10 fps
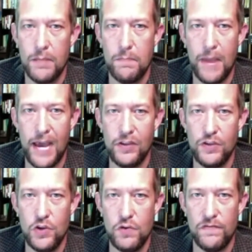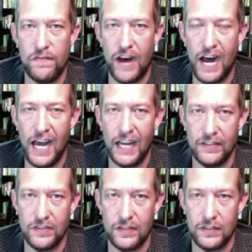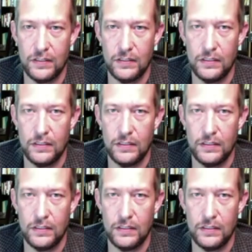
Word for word: Matthew Vines,